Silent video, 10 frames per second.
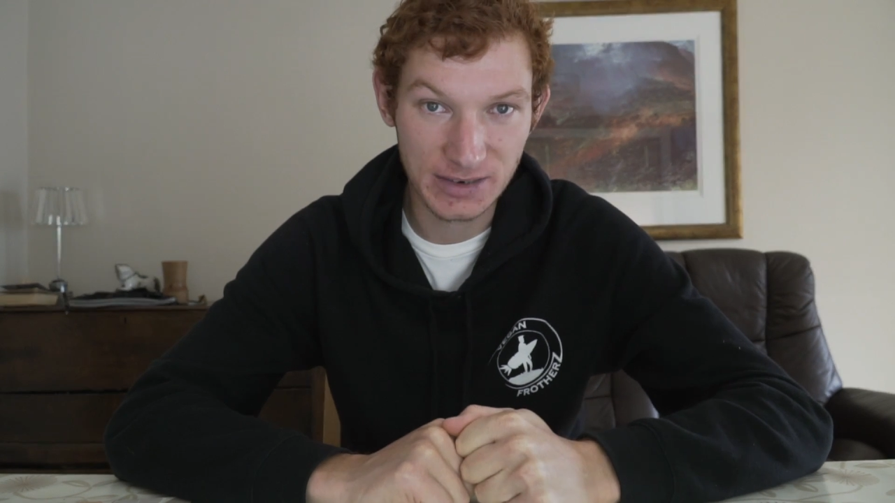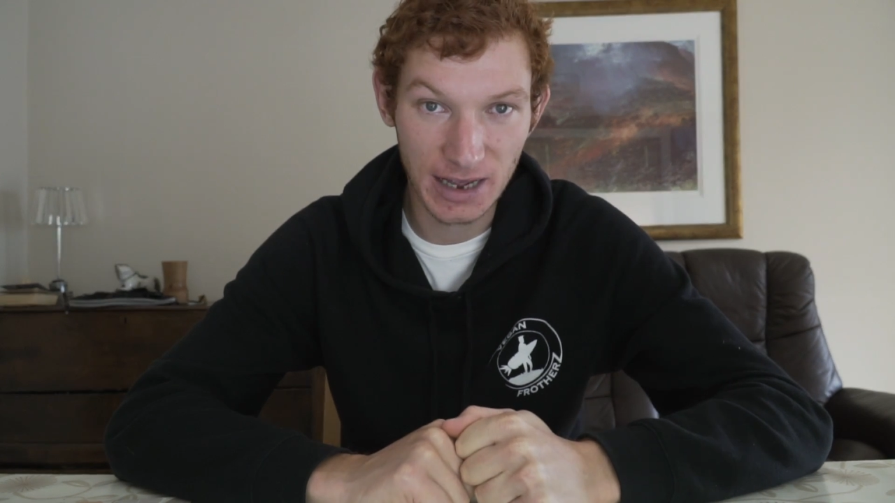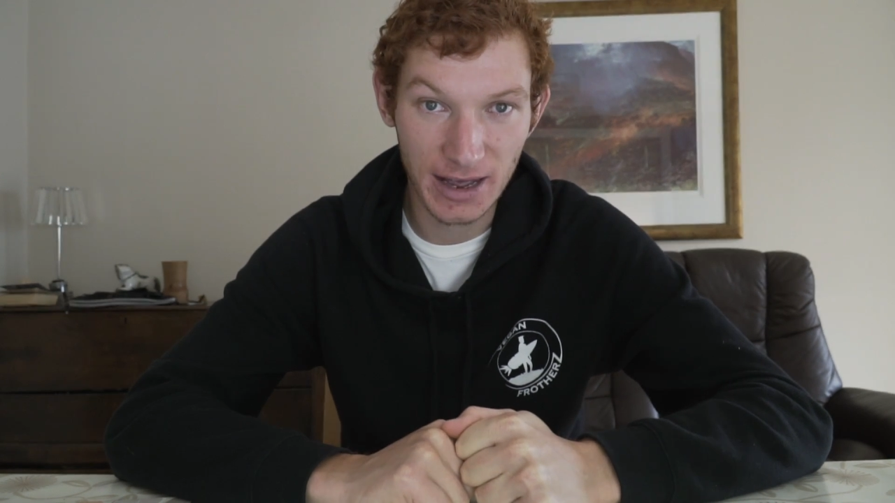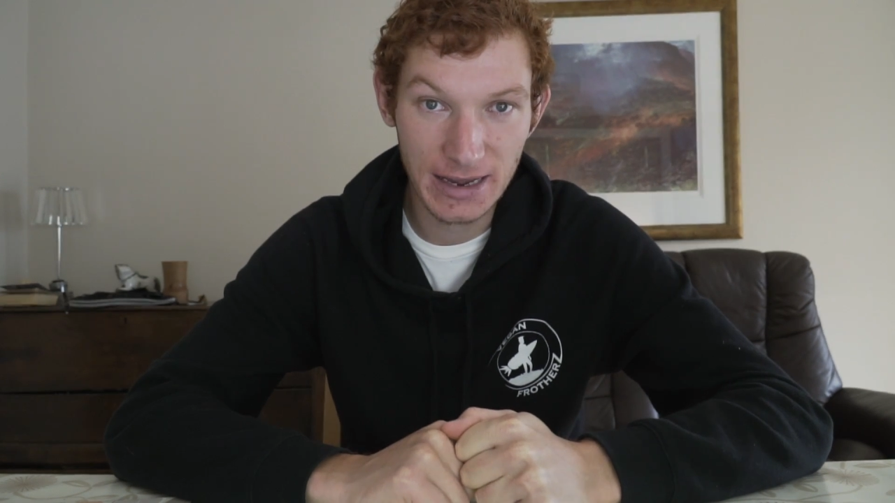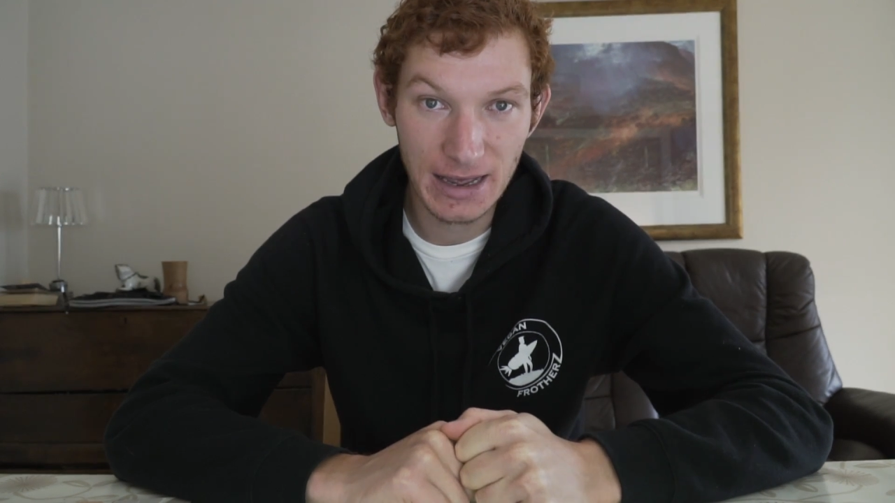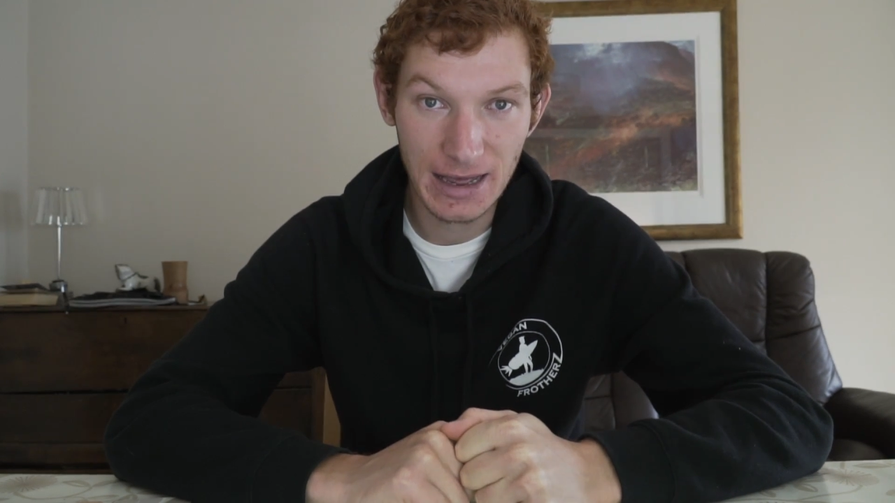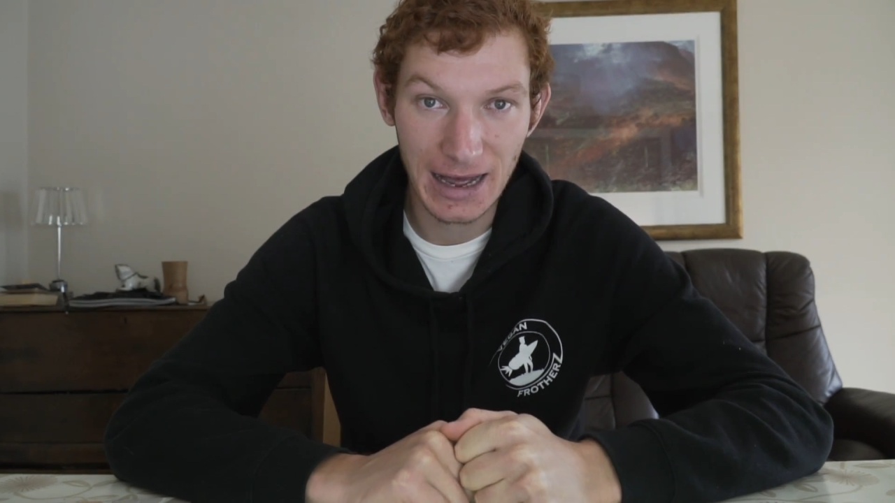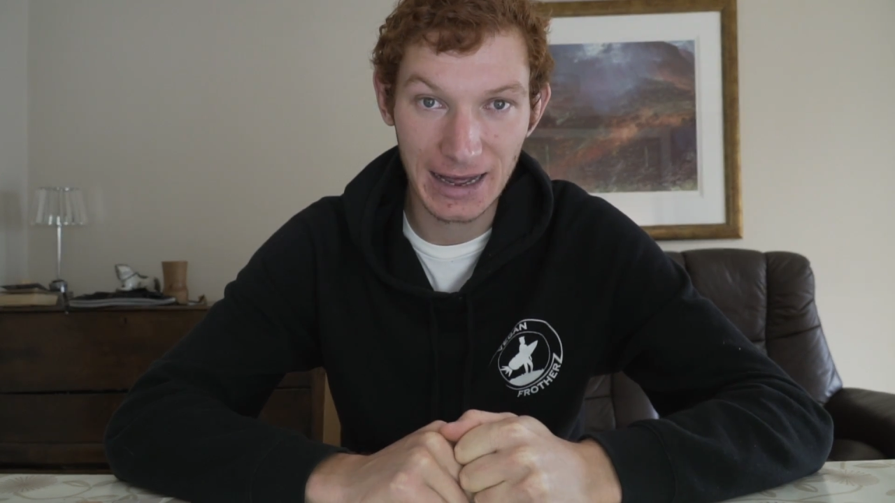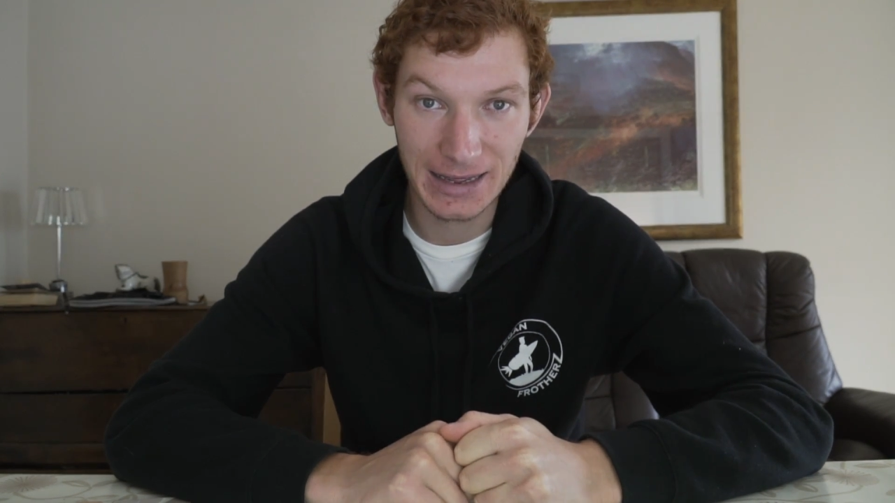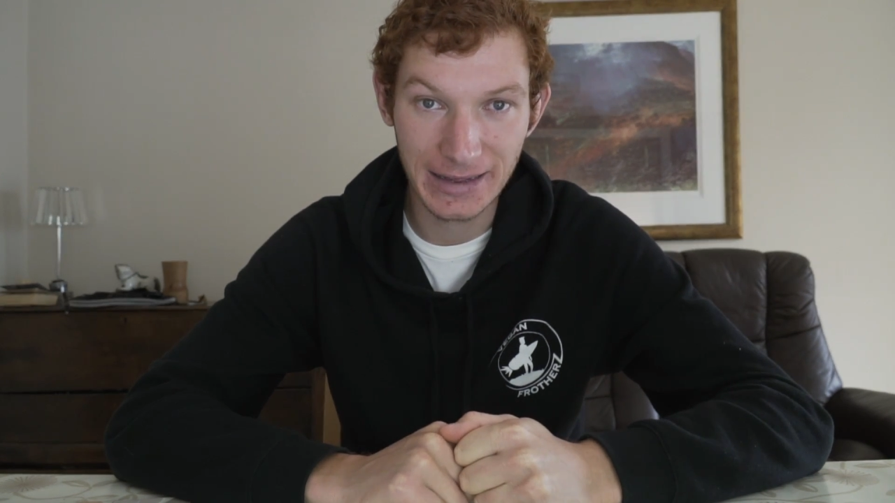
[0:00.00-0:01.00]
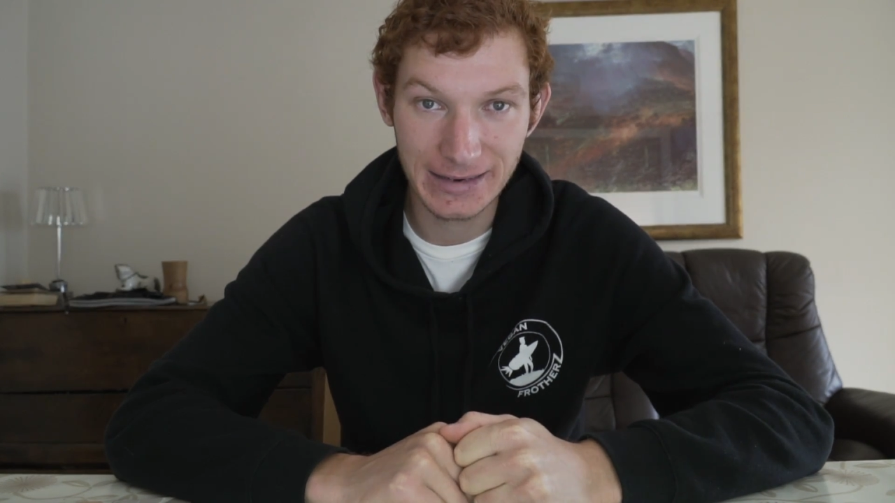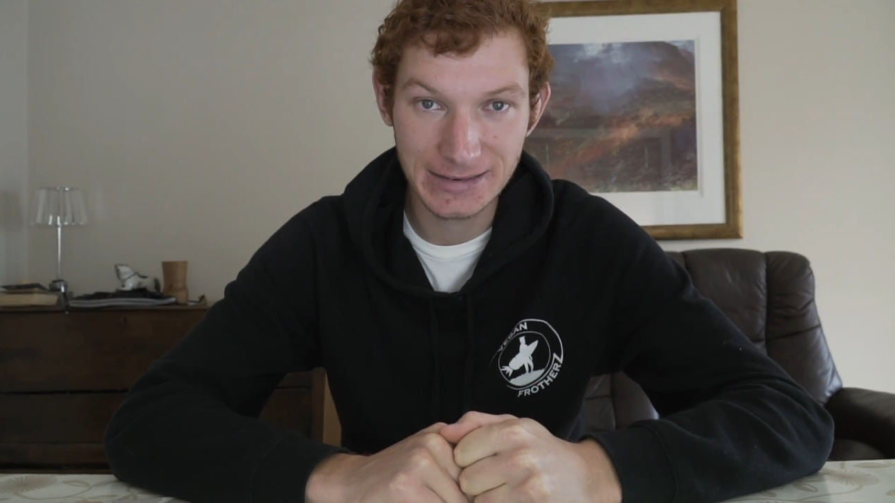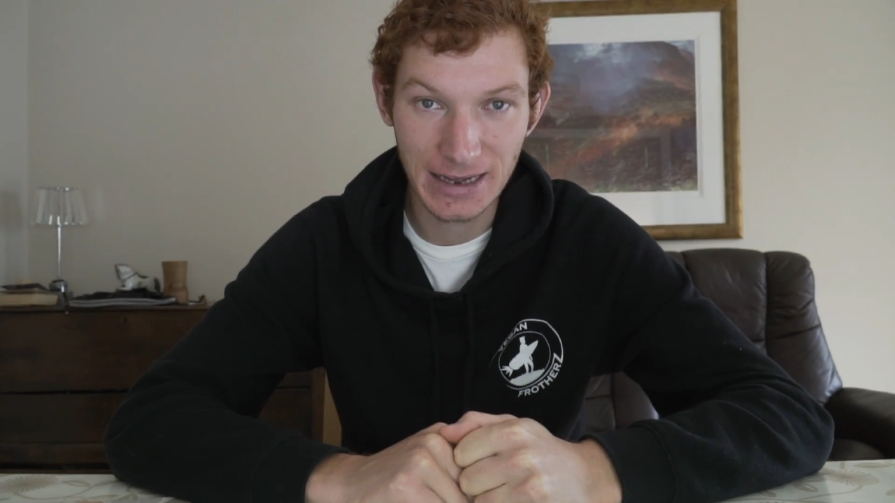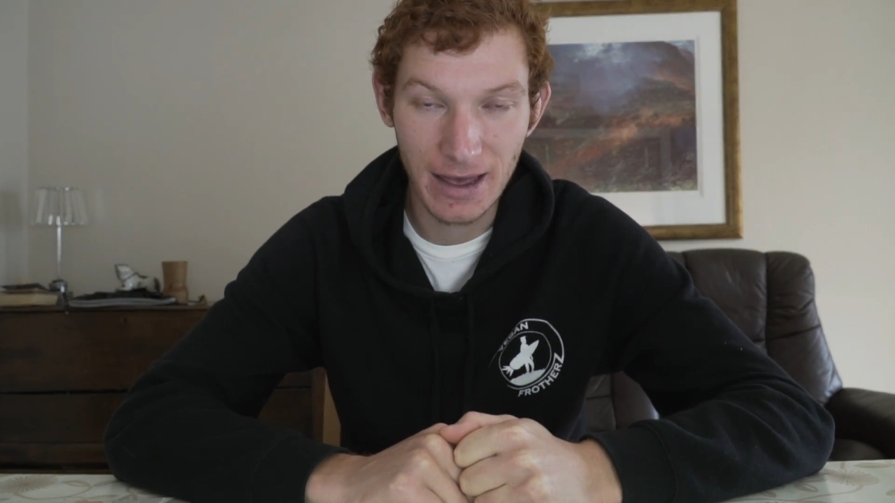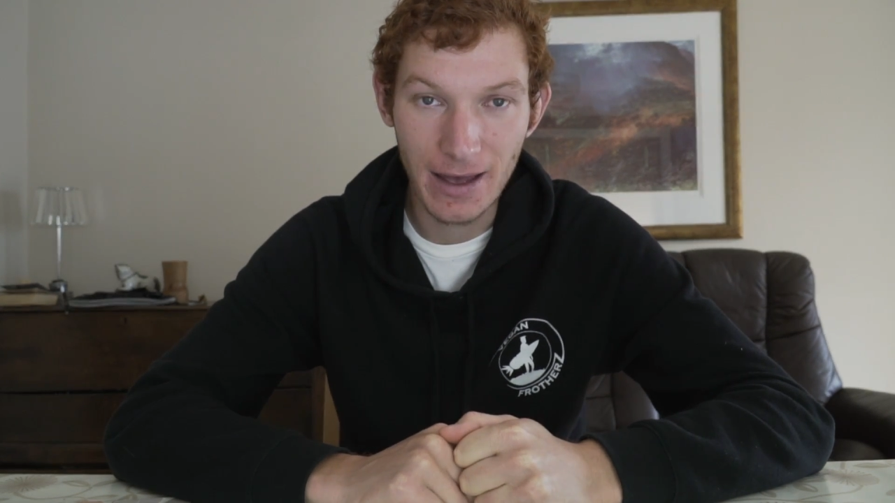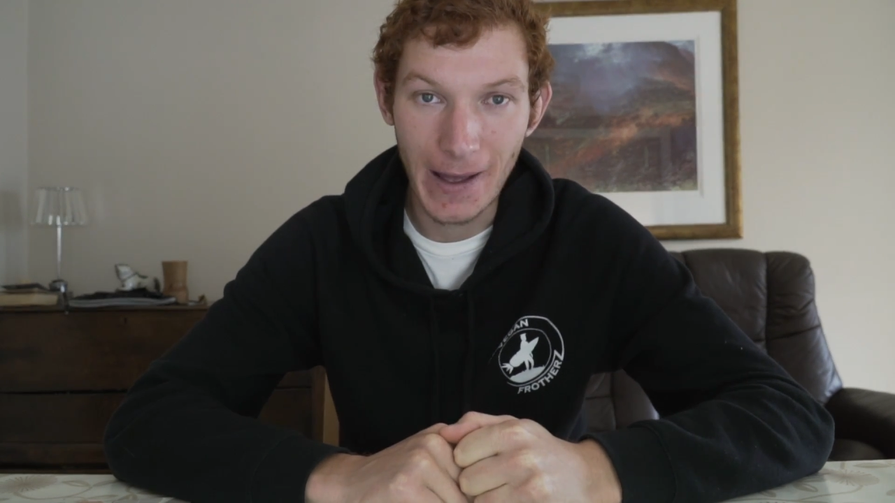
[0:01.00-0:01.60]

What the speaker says: psi, and